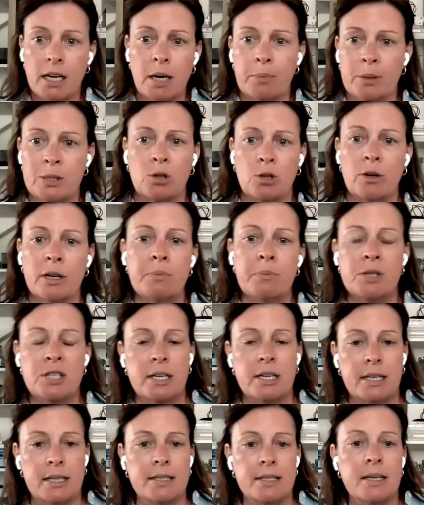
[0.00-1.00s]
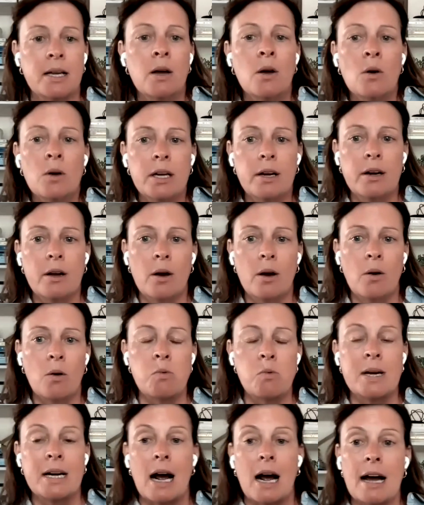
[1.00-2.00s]
up prescriptions,
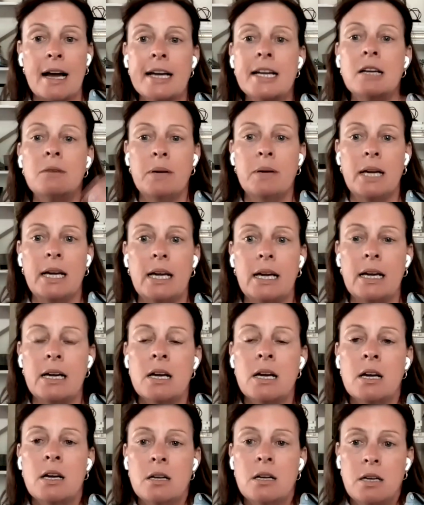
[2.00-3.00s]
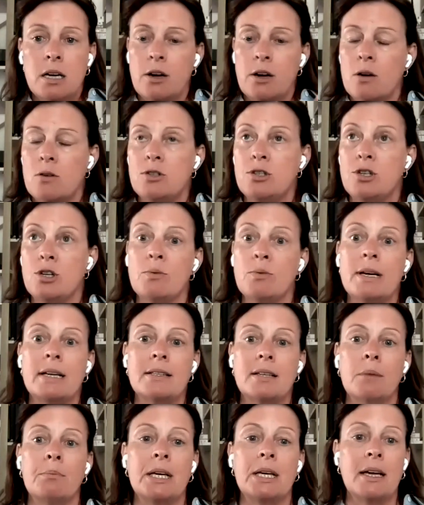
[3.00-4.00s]
when I could be, doing
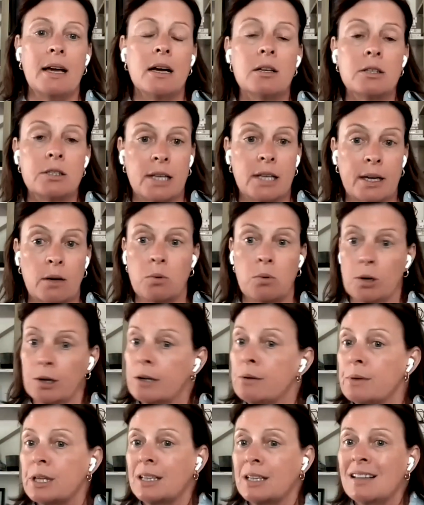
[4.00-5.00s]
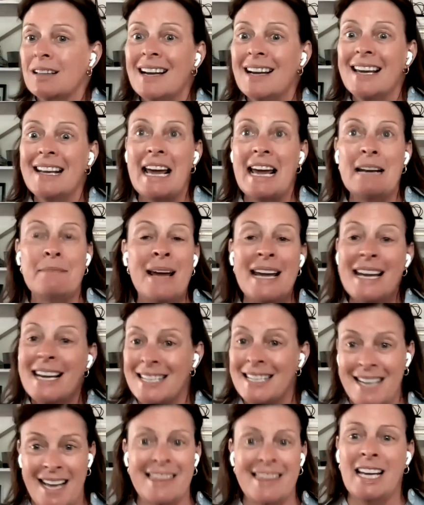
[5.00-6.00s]
something else, like working with a client and
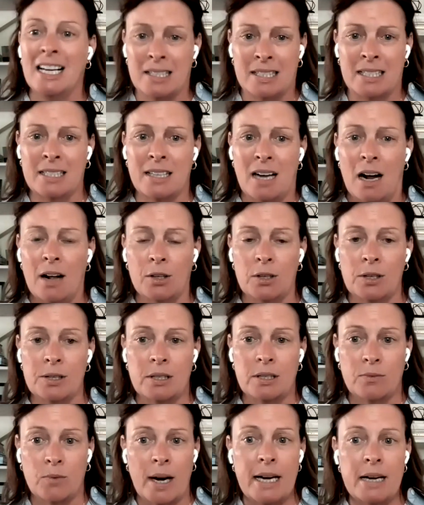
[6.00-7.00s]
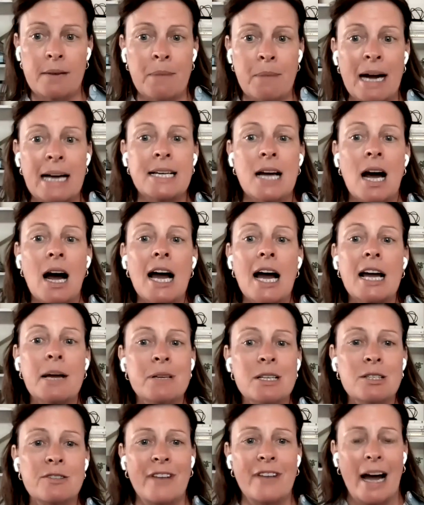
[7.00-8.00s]
making $10,000, right? My time
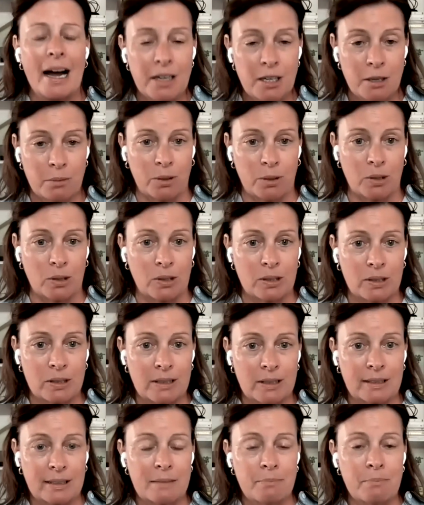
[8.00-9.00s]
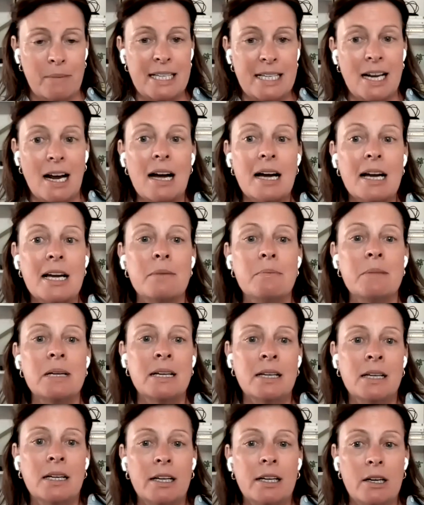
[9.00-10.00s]
is valuable. My time,
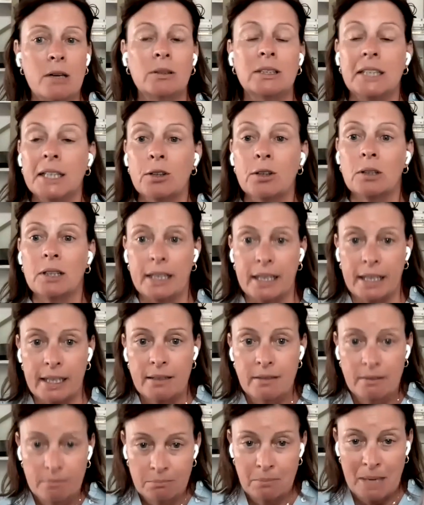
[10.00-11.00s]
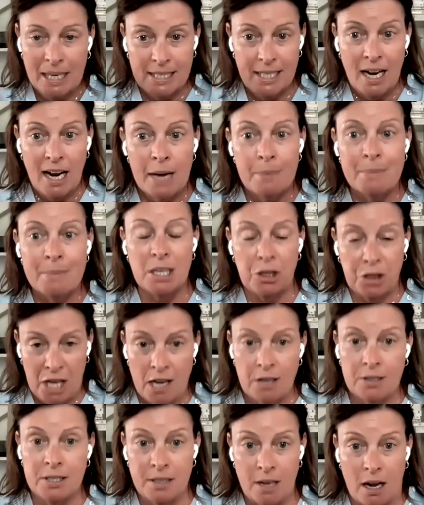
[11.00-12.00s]
literally my time is
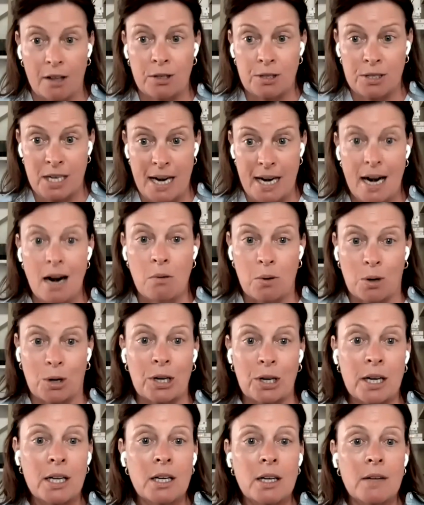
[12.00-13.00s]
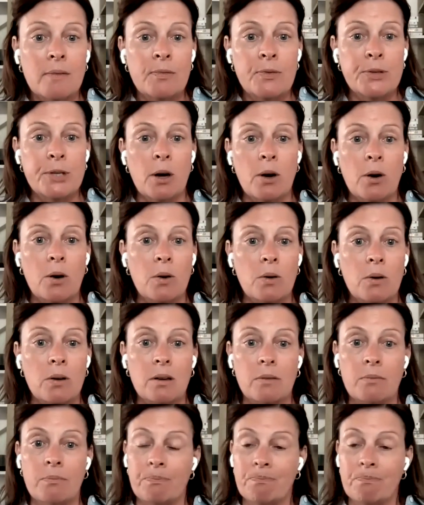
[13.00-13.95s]
$1,000 an hour. So